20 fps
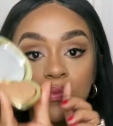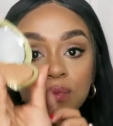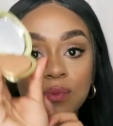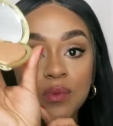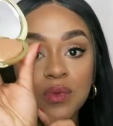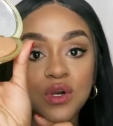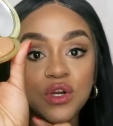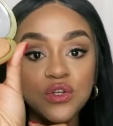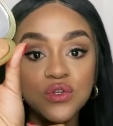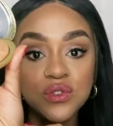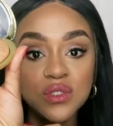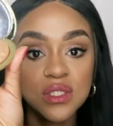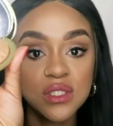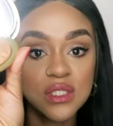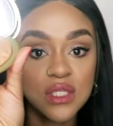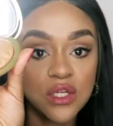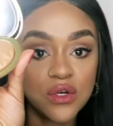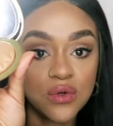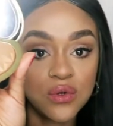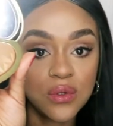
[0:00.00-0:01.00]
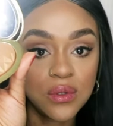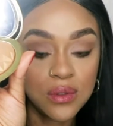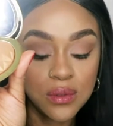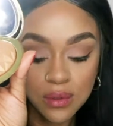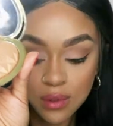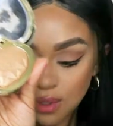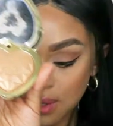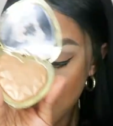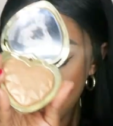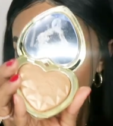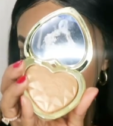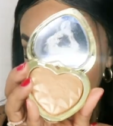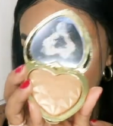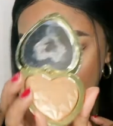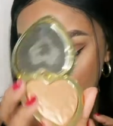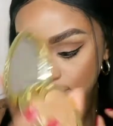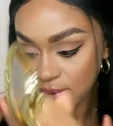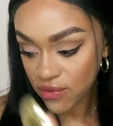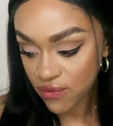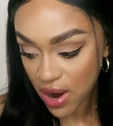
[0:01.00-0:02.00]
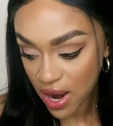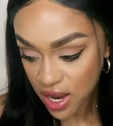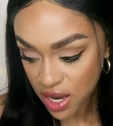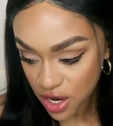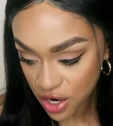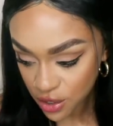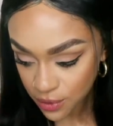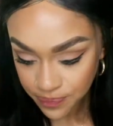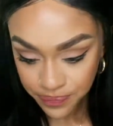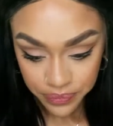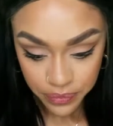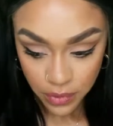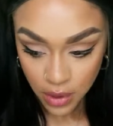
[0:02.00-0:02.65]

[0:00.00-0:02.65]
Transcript: I'm gonna use this little baby right here.